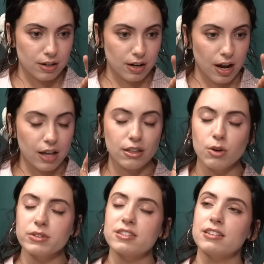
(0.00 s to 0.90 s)
The I grand- thought
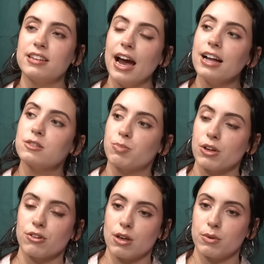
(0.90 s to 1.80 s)
it was the dad's
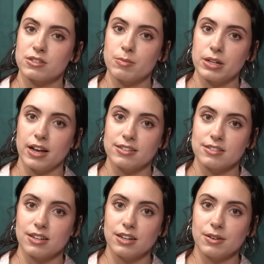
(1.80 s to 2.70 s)
brother that was the
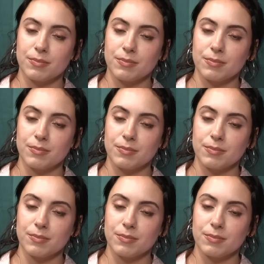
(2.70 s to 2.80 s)
molester.